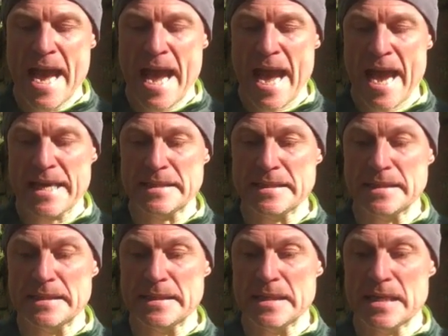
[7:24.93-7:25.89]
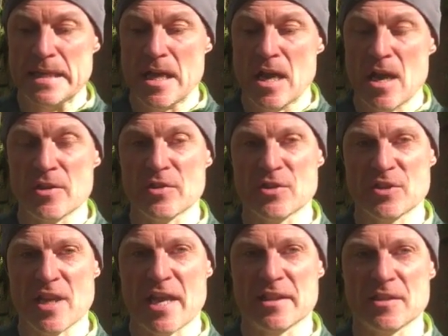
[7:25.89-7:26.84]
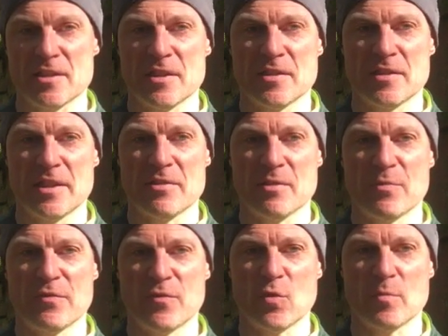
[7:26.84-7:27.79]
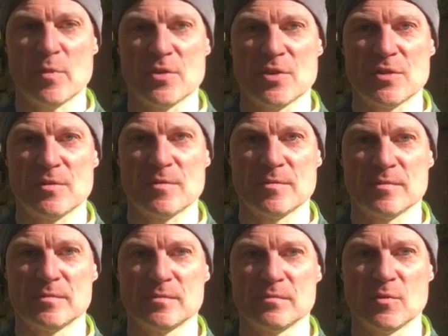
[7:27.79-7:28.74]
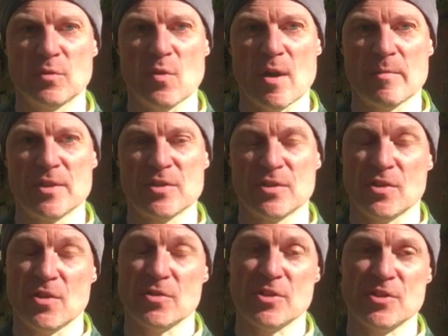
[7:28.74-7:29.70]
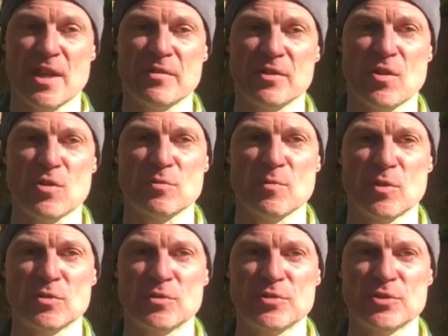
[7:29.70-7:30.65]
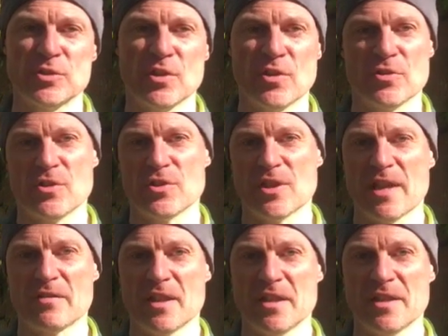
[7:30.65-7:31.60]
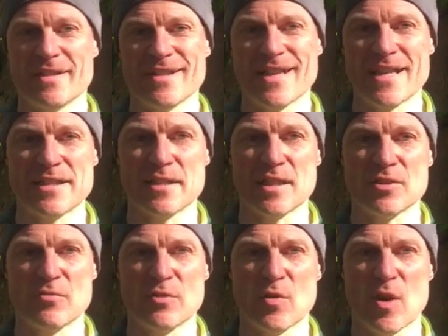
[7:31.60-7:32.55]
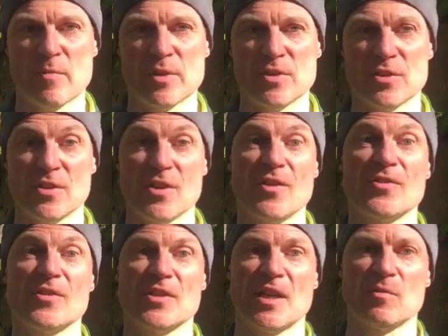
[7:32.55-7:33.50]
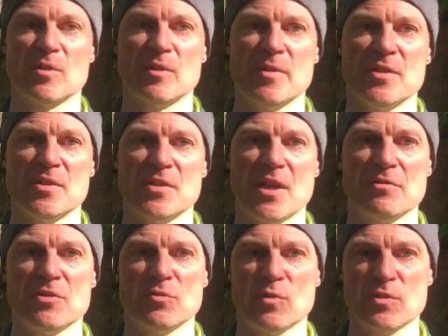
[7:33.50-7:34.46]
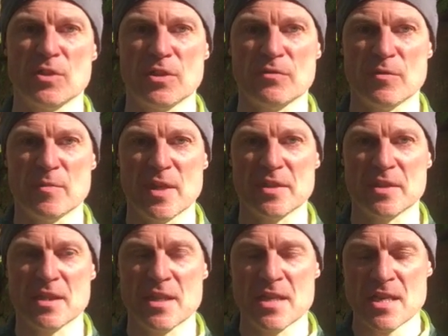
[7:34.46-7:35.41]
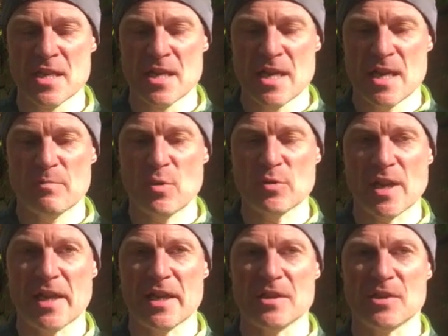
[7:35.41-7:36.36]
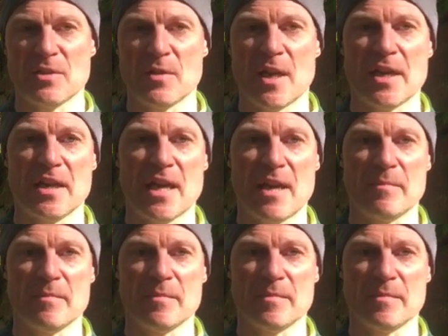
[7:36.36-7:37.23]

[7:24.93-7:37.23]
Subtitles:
and understand the performance requirements, understand the cost models, understand the data center requirements, understand what the business owners want to do from this, and put that into a